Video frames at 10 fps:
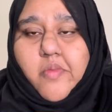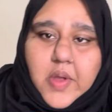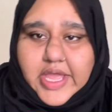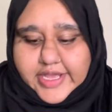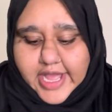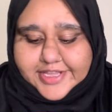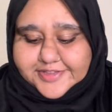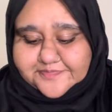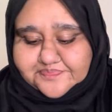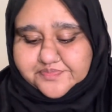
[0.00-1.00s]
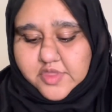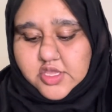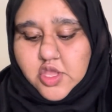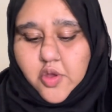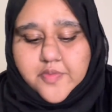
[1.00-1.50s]
Okay guys,
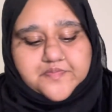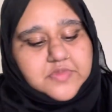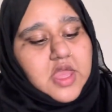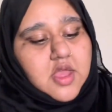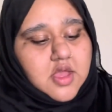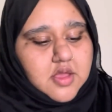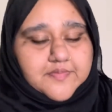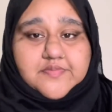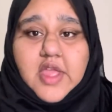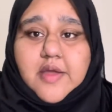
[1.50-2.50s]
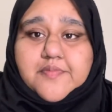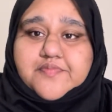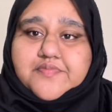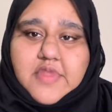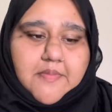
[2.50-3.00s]
so
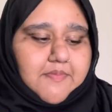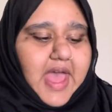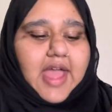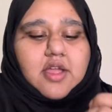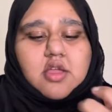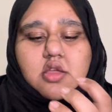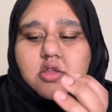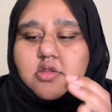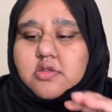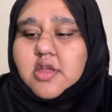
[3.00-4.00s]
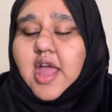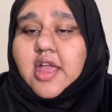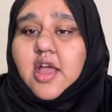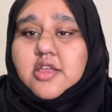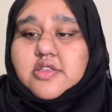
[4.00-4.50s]
I'm back. I
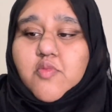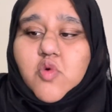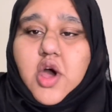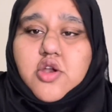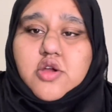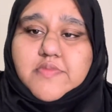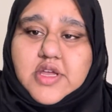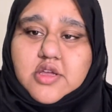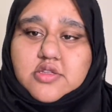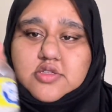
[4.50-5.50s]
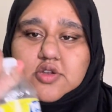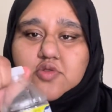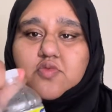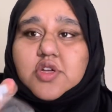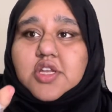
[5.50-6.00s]
got some water because, you know,
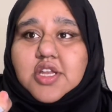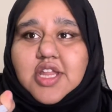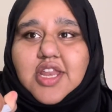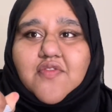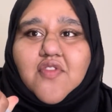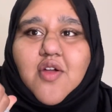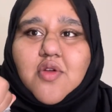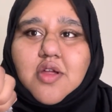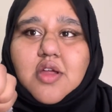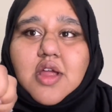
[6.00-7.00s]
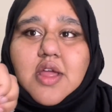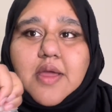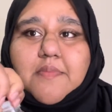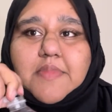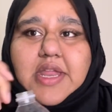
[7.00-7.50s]
we're going to need it for our
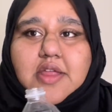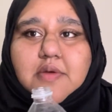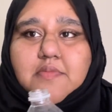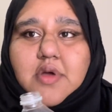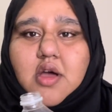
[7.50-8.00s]
medium.